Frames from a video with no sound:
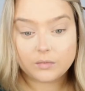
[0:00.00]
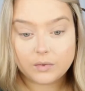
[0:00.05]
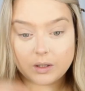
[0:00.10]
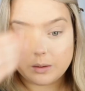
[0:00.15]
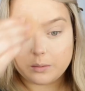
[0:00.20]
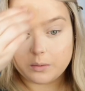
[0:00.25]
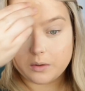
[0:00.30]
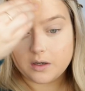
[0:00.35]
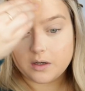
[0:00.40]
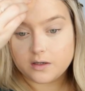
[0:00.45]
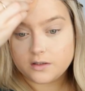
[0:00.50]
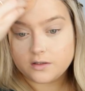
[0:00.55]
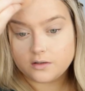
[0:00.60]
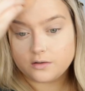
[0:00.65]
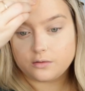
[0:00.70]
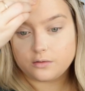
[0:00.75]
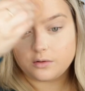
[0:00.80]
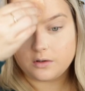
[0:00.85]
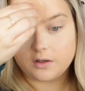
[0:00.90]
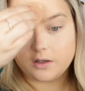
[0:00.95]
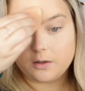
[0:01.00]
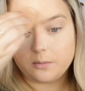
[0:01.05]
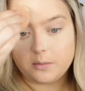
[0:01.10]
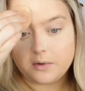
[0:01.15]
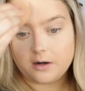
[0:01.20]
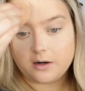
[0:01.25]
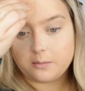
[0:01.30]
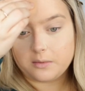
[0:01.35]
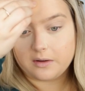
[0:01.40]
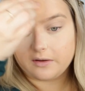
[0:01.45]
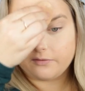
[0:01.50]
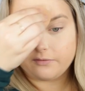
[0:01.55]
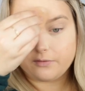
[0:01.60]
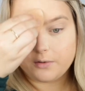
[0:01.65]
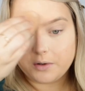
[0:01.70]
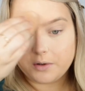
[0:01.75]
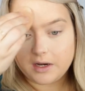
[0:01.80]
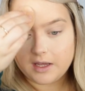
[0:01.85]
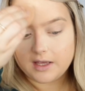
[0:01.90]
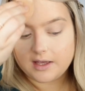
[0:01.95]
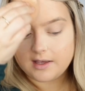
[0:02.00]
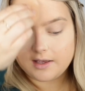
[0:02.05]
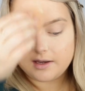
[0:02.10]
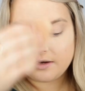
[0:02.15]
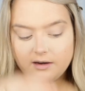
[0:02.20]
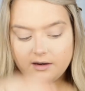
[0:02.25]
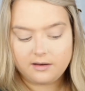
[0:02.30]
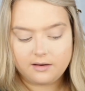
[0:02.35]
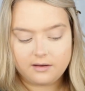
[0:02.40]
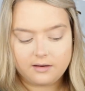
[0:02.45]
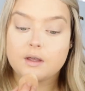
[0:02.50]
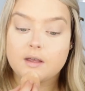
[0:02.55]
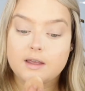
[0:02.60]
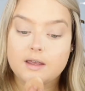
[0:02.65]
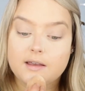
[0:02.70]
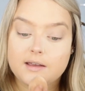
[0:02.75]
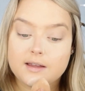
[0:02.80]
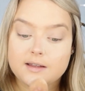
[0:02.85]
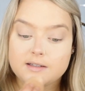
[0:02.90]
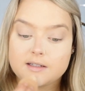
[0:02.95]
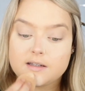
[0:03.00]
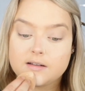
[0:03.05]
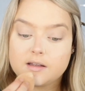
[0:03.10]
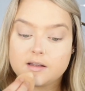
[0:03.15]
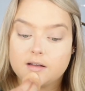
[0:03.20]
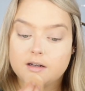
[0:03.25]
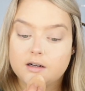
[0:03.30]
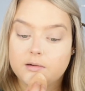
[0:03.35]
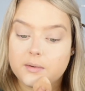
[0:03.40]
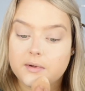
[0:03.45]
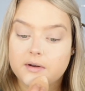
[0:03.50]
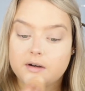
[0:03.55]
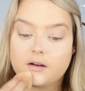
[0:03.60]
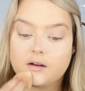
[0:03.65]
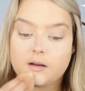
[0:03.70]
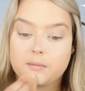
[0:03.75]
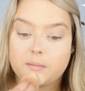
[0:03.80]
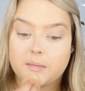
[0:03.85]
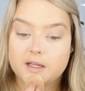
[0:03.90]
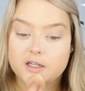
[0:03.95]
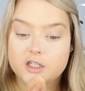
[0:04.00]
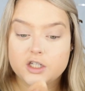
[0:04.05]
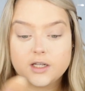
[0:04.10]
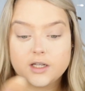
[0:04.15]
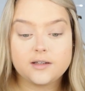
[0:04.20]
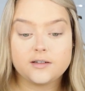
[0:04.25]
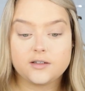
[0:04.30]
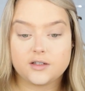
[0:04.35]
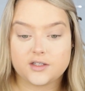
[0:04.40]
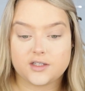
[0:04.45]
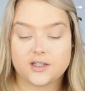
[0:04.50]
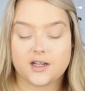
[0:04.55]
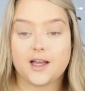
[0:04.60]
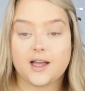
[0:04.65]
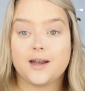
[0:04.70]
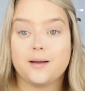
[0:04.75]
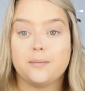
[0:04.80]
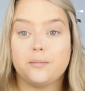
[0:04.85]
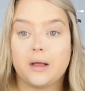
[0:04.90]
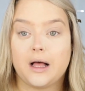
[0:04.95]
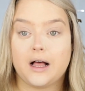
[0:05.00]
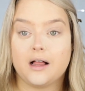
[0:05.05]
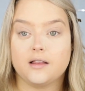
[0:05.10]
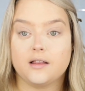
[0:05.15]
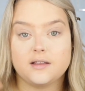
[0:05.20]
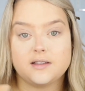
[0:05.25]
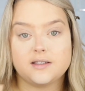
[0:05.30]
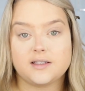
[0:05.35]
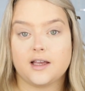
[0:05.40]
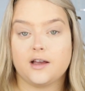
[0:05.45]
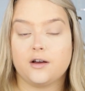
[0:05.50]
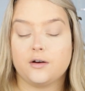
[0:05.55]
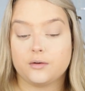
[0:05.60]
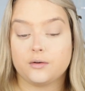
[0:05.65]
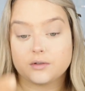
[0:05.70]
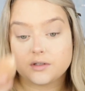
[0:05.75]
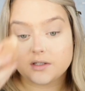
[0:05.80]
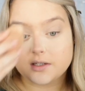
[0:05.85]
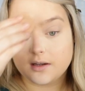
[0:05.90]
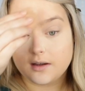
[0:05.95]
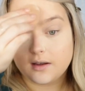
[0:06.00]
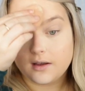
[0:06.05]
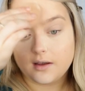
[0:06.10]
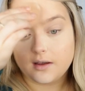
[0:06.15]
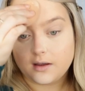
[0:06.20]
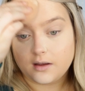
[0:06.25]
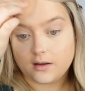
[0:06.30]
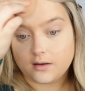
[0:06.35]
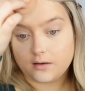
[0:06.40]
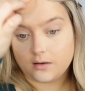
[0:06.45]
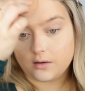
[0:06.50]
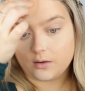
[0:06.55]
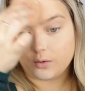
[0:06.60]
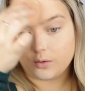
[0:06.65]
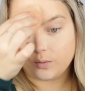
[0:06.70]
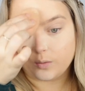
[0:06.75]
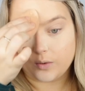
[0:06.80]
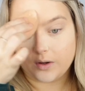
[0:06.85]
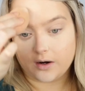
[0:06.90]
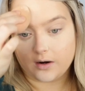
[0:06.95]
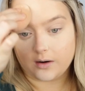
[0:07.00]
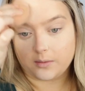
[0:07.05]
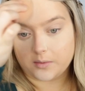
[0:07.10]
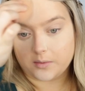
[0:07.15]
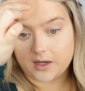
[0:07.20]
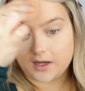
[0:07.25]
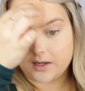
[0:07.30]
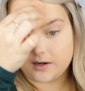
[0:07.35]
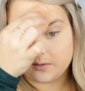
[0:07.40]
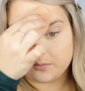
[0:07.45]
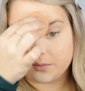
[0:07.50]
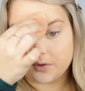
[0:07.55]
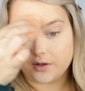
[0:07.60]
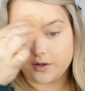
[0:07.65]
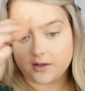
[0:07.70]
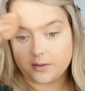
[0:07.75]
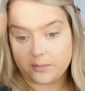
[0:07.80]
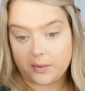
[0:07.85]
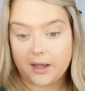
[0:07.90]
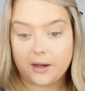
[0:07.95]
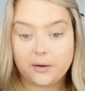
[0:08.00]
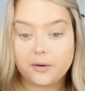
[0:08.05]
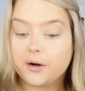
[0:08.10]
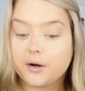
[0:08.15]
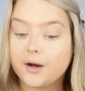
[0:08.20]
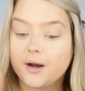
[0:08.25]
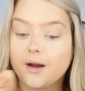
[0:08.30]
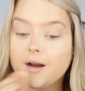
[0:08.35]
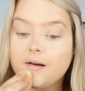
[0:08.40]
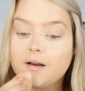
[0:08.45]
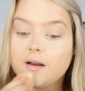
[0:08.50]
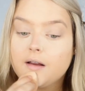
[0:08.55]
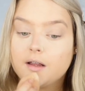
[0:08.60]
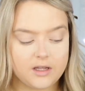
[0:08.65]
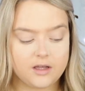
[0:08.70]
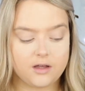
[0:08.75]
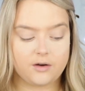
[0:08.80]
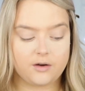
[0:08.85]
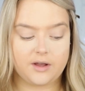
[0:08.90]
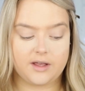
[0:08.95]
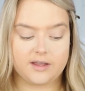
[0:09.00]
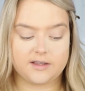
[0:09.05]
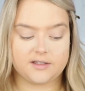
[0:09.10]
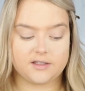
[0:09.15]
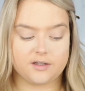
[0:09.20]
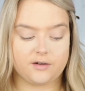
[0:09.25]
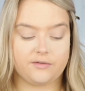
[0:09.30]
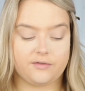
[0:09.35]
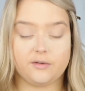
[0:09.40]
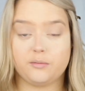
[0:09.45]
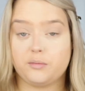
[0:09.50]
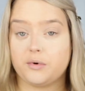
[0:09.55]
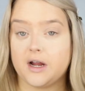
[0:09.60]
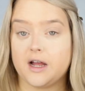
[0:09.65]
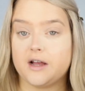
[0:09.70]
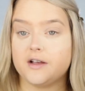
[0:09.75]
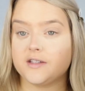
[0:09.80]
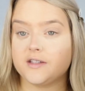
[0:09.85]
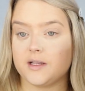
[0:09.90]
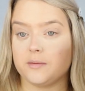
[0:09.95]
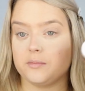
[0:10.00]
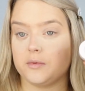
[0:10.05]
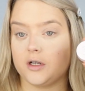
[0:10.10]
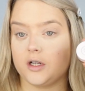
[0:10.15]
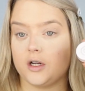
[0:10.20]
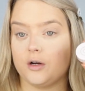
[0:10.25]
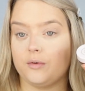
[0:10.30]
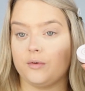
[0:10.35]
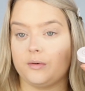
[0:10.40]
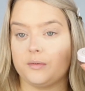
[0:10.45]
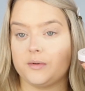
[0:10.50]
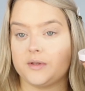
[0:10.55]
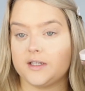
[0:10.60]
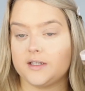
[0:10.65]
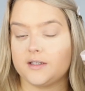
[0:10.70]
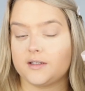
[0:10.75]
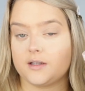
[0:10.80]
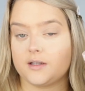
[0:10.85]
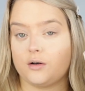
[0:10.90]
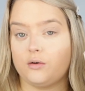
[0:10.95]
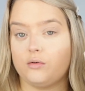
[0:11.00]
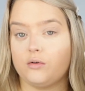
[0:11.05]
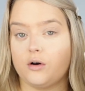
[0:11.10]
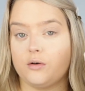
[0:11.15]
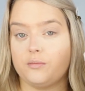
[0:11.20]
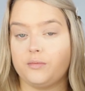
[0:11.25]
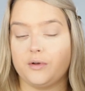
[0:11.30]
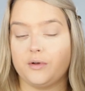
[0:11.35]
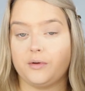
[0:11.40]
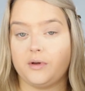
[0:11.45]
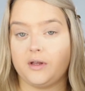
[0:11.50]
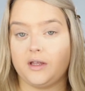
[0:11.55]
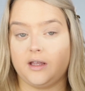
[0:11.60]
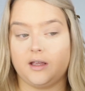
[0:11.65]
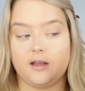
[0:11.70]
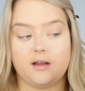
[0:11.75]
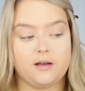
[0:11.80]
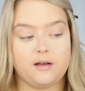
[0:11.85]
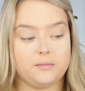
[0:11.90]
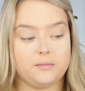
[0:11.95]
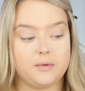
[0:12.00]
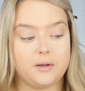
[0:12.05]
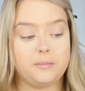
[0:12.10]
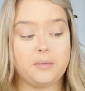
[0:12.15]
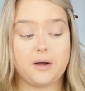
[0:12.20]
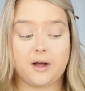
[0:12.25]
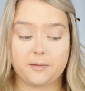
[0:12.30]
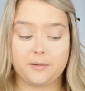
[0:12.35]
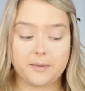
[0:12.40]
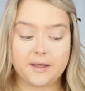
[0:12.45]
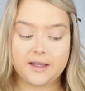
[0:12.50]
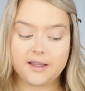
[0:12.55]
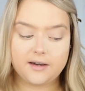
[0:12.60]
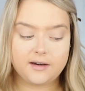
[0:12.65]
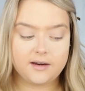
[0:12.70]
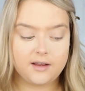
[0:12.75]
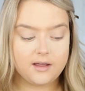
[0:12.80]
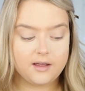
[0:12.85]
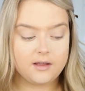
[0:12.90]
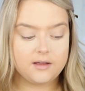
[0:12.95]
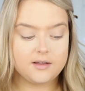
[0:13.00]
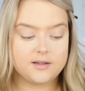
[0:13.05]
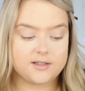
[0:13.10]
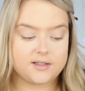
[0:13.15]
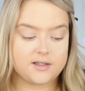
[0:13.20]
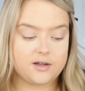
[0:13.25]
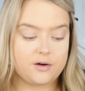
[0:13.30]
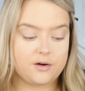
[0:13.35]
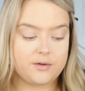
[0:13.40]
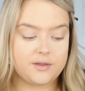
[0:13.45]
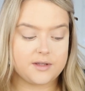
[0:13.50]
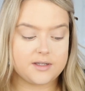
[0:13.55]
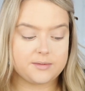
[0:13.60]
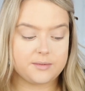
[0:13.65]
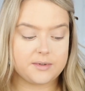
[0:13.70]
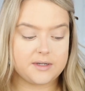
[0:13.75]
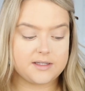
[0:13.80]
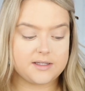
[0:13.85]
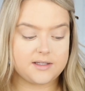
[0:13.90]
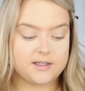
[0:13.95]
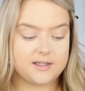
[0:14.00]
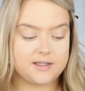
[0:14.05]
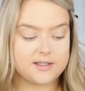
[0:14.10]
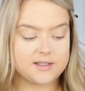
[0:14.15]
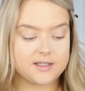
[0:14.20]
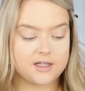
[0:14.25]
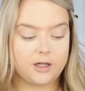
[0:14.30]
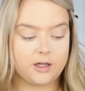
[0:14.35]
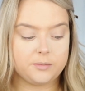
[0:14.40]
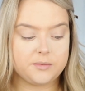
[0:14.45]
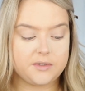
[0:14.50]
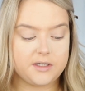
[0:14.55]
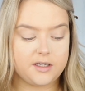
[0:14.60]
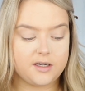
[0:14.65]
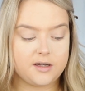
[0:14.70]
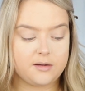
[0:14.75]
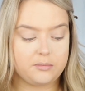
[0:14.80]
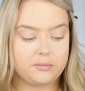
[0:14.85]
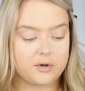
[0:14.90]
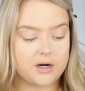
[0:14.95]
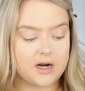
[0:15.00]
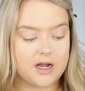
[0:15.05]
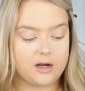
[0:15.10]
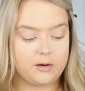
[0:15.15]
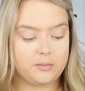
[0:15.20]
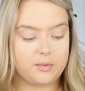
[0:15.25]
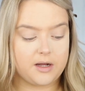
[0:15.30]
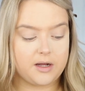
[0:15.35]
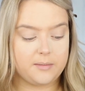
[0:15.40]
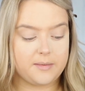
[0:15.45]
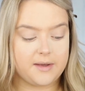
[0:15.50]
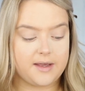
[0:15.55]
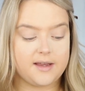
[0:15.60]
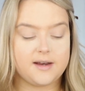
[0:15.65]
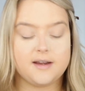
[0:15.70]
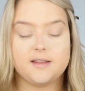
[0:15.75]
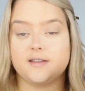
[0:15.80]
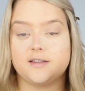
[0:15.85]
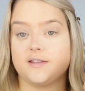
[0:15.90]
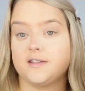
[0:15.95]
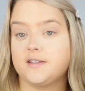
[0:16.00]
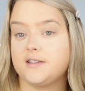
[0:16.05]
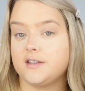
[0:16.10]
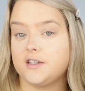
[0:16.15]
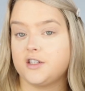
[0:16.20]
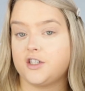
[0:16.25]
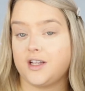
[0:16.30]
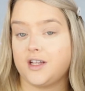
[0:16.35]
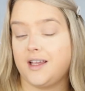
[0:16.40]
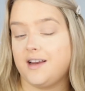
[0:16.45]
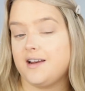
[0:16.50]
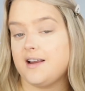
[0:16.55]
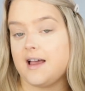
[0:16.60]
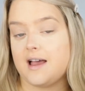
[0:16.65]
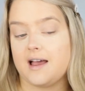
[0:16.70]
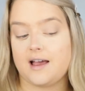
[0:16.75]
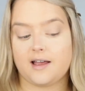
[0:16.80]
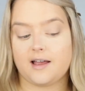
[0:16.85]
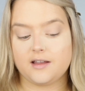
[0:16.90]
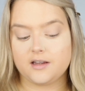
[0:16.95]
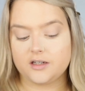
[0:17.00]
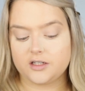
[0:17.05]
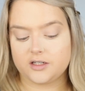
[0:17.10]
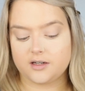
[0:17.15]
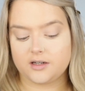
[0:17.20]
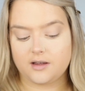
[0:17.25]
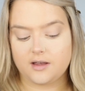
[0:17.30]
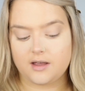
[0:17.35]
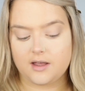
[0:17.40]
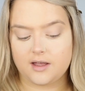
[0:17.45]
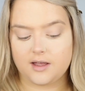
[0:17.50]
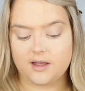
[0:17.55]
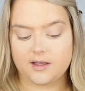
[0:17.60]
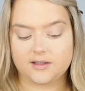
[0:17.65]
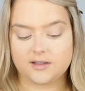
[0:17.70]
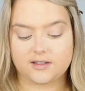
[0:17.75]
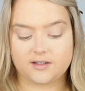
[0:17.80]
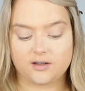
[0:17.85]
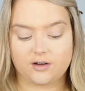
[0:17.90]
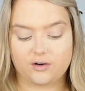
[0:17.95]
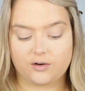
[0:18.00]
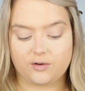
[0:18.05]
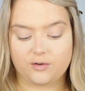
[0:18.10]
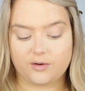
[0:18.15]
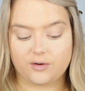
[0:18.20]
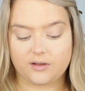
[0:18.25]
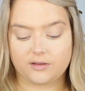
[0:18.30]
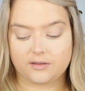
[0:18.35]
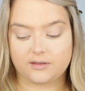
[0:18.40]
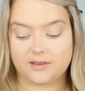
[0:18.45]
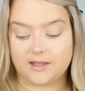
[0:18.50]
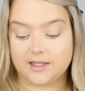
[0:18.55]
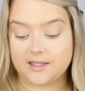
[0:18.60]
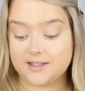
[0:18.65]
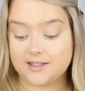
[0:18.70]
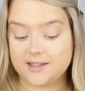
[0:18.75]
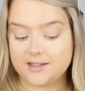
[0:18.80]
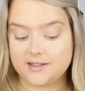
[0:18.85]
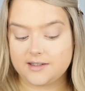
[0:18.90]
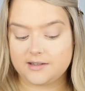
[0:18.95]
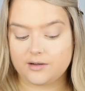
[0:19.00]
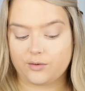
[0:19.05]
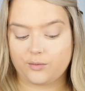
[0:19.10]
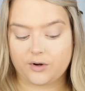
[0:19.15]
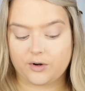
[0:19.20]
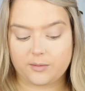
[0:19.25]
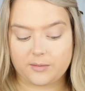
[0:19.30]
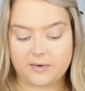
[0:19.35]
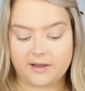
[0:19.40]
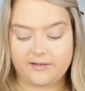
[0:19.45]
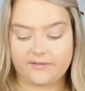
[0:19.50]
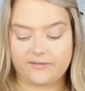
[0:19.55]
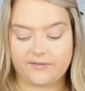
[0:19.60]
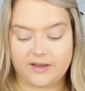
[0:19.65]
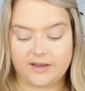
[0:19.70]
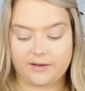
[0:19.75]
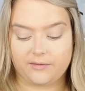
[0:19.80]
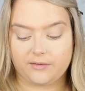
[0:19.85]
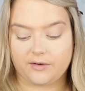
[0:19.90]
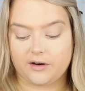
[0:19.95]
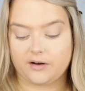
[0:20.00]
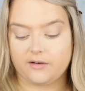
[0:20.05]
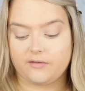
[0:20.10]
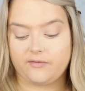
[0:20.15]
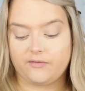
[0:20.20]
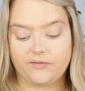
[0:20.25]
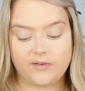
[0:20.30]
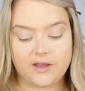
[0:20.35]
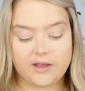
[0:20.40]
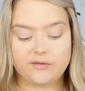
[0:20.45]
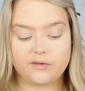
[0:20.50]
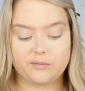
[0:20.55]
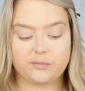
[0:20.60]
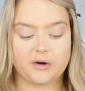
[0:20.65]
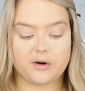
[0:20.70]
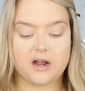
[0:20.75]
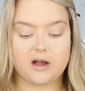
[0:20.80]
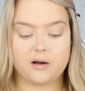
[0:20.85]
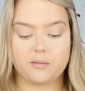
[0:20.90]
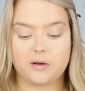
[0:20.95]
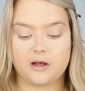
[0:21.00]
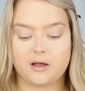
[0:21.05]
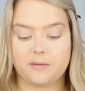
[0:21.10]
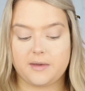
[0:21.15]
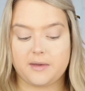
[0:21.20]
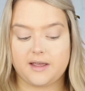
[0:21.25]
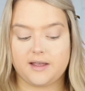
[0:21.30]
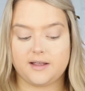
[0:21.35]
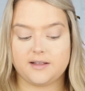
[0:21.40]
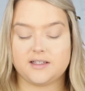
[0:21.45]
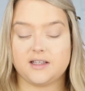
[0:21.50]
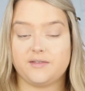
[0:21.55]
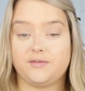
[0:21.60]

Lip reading: I'm going to do a little bit on my forehead and a little bit on my chin just to kind of balance out where I'm kind of putting the powder. Okay, so for brows, I'm going to go in with this Quo Beauty pomade. So this one is the Sculpting Brow Pomade, and this is in the shade Ash. So this is one of my favorite brow pomades.